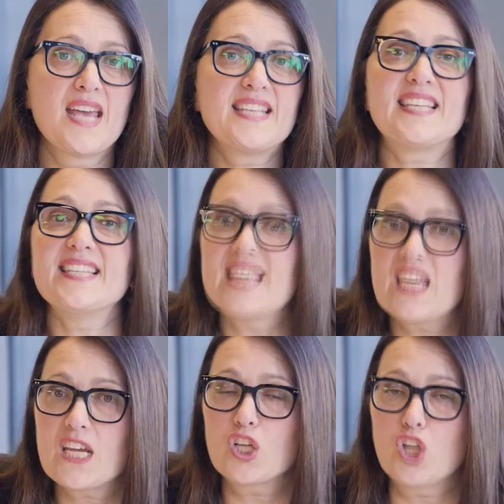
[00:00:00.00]
Since
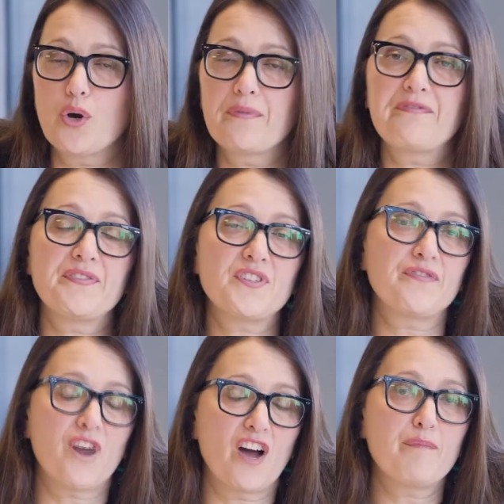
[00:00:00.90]
hitting a low of
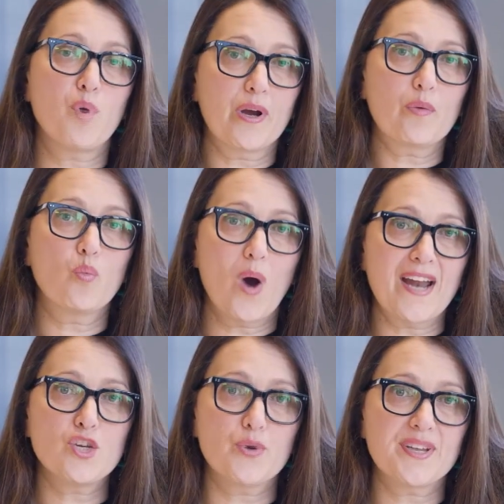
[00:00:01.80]

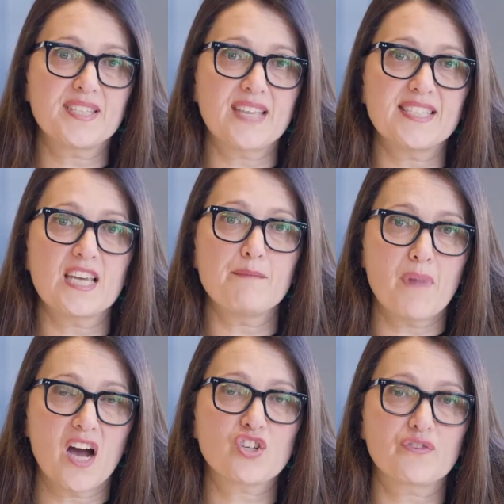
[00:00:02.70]
55.1 US cents in
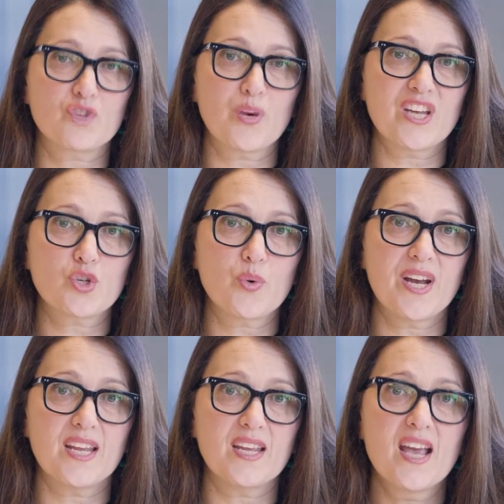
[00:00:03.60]
March of
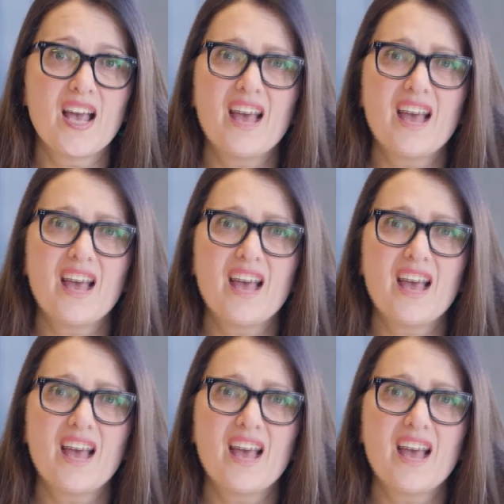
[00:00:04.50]
2020,